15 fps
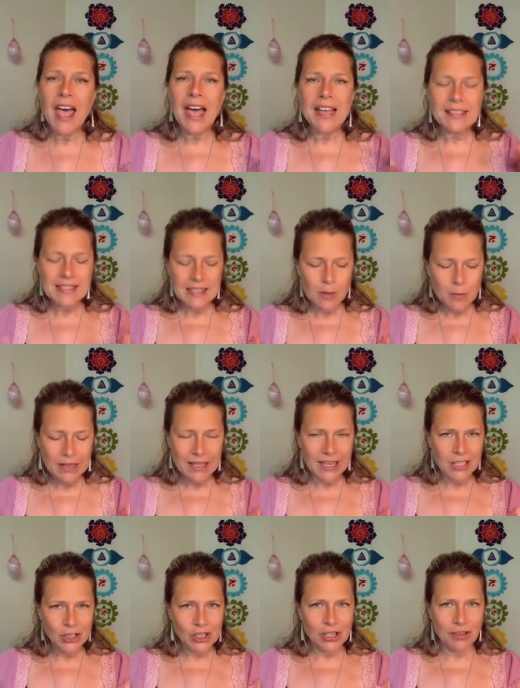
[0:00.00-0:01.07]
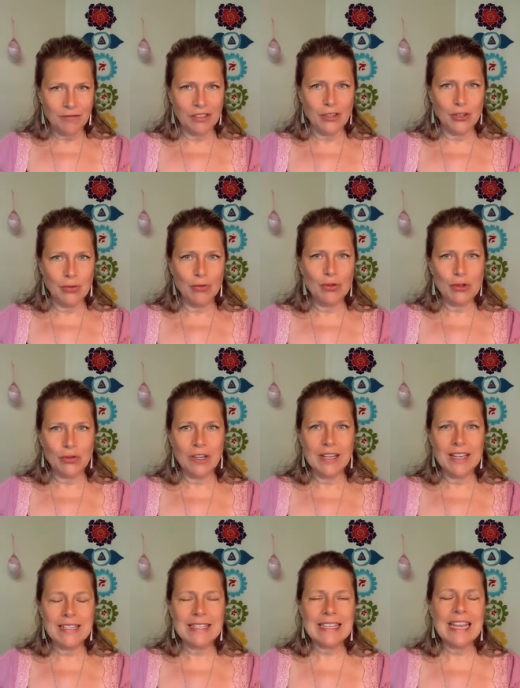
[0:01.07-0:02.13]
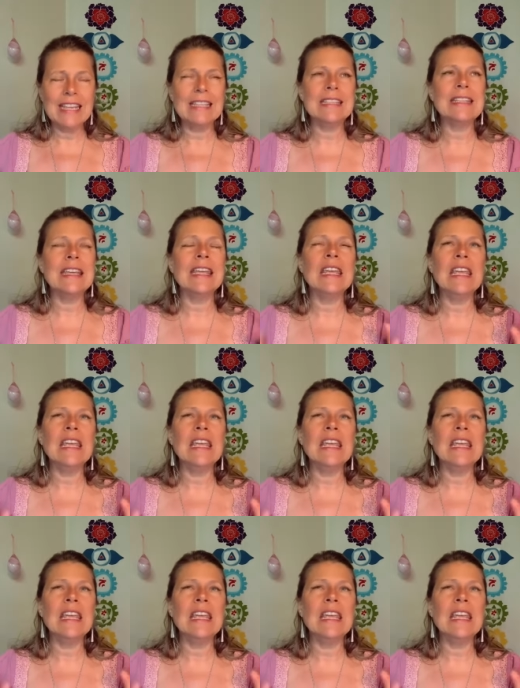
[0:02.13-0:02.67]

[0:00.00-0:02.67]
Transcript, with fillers: Assimilation of the nutrients is